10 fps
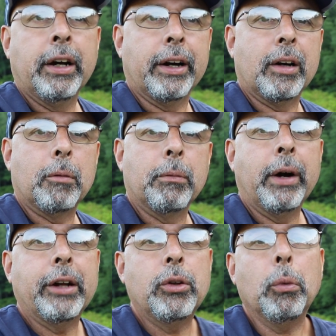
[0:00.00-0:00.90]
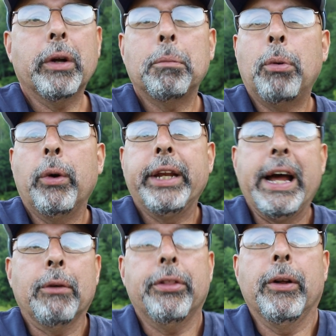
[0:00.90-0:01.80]
I do want to point
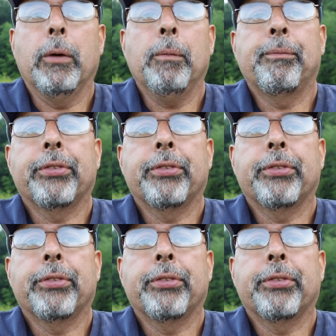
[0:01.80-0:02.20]
out, though,